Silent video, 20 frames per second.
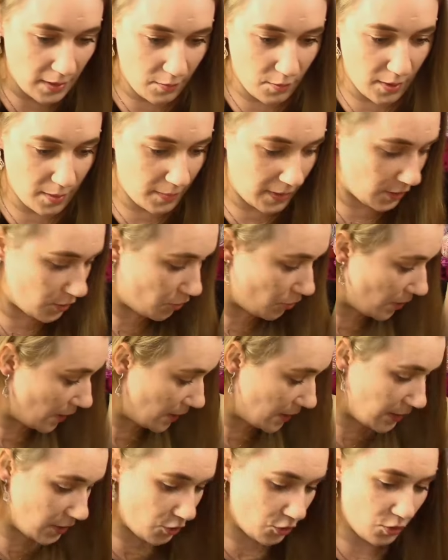I want to make sure I
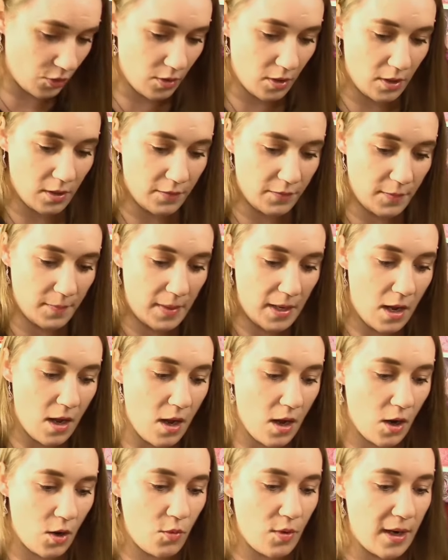did show all of them.
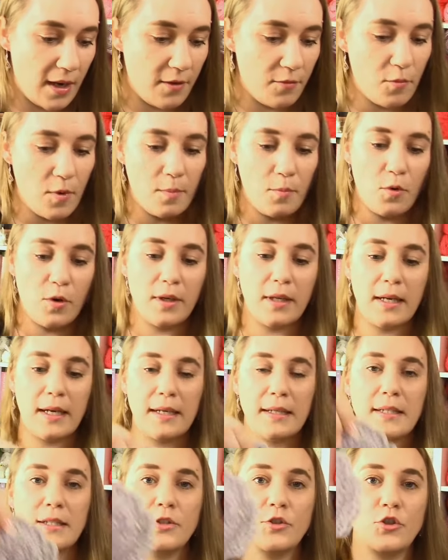Oh, I have one more that
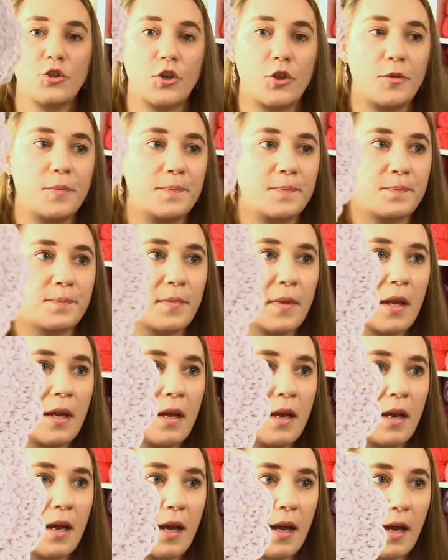I didn't show.
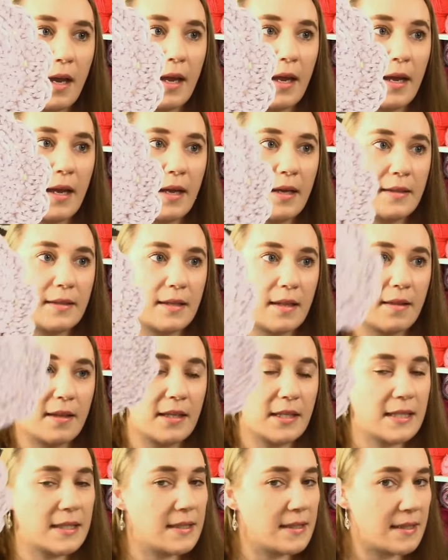And
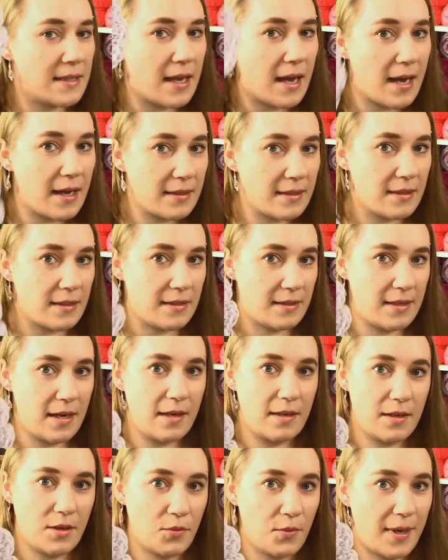this is not
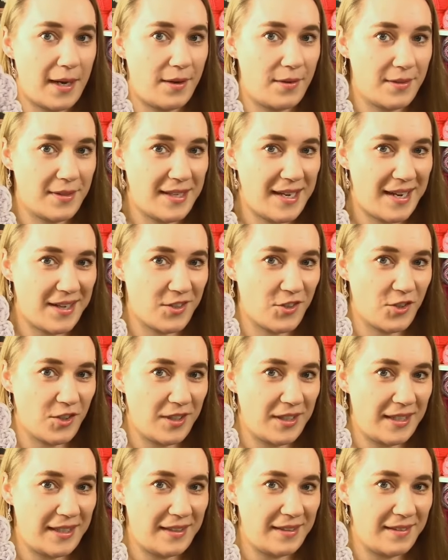done in rounds,
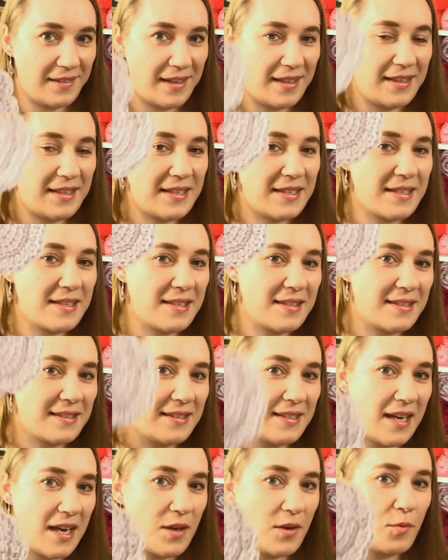actually. And this is
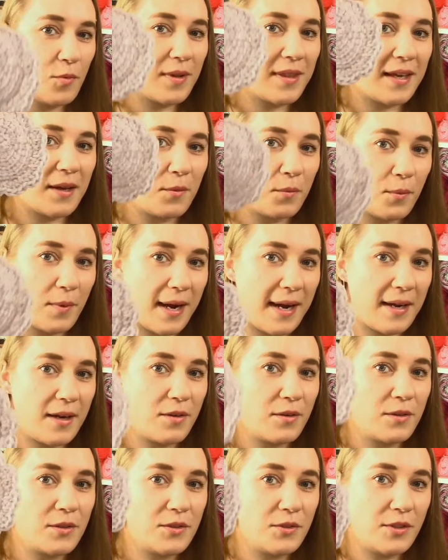done with a
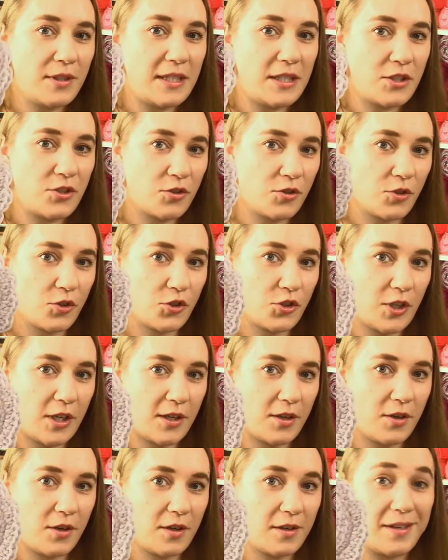regular Tunisian crochet
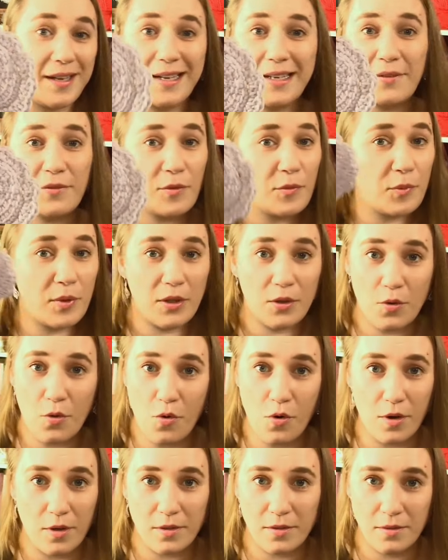hook, not even with a
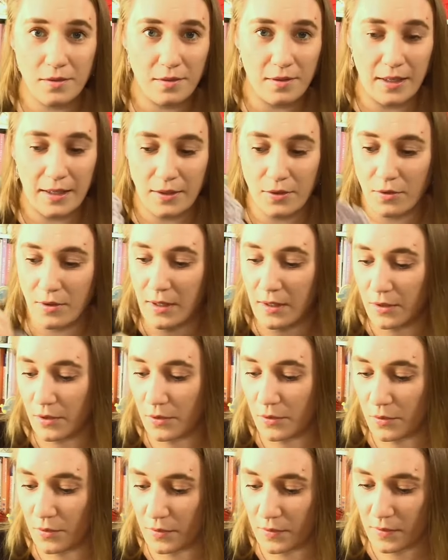cord. Like you can
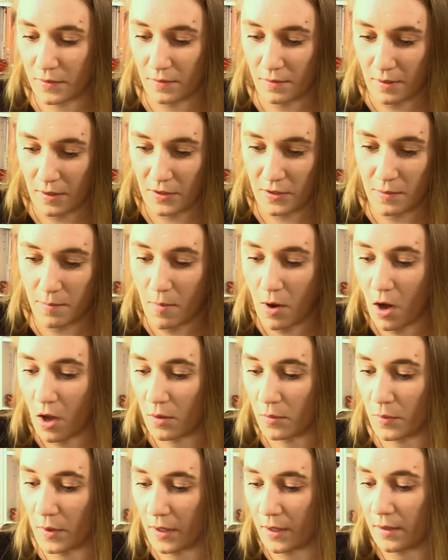use a
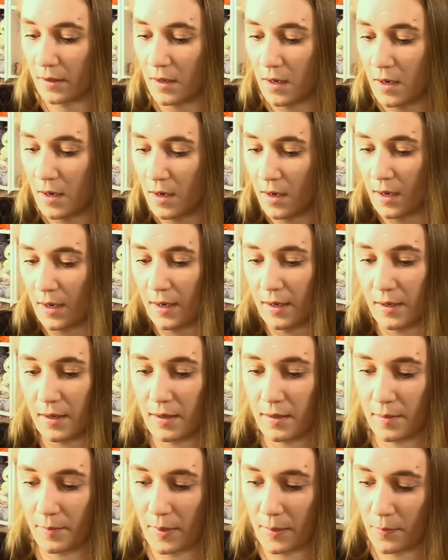small one. Hang
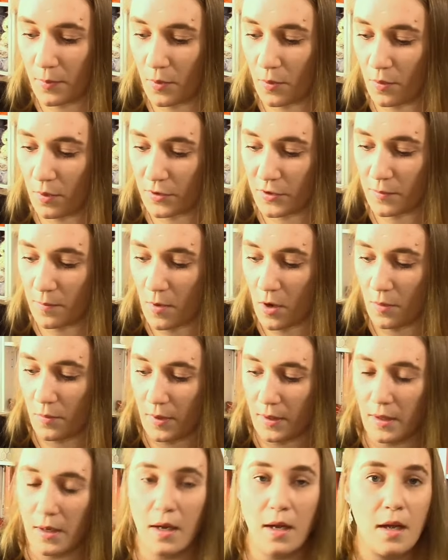on, let me pull a small
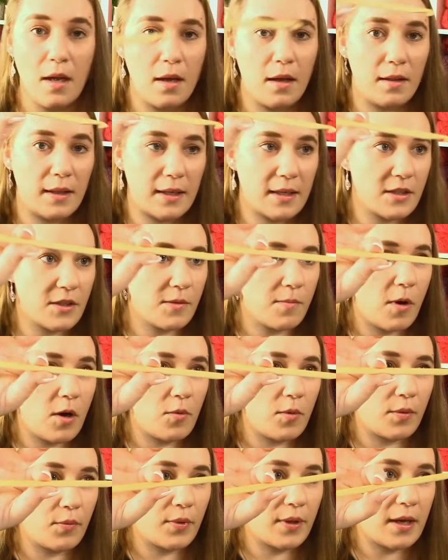one. Like a small
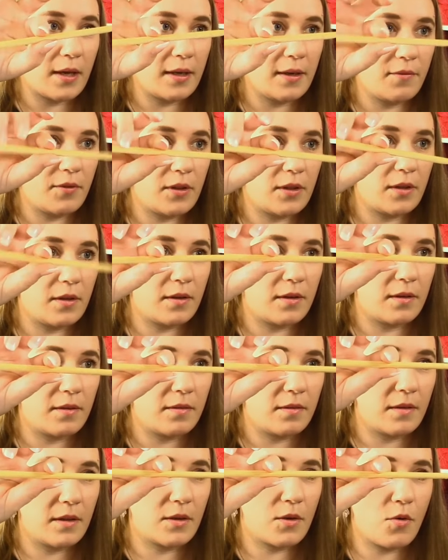one without even the,
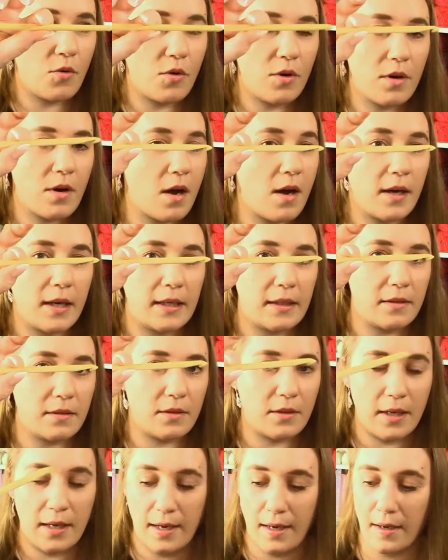the cord on it,
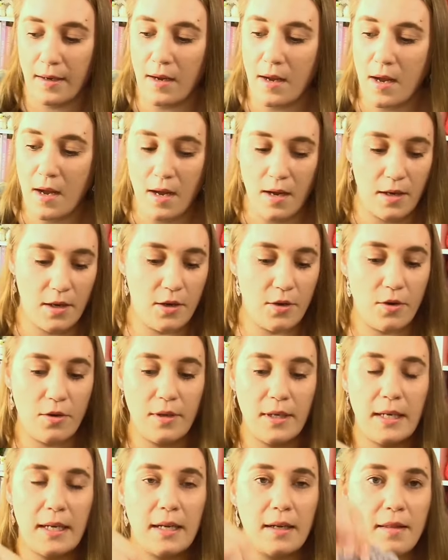okay? You
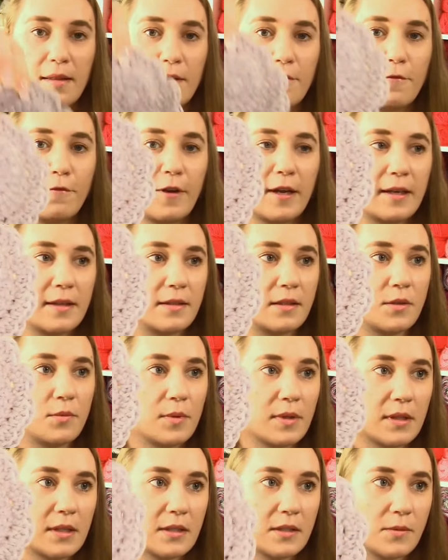don't need anything fancy
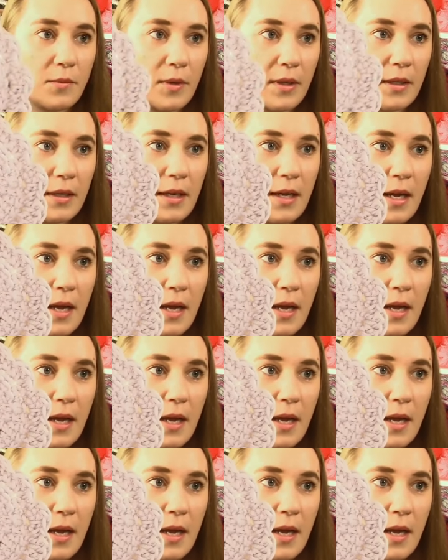with this one.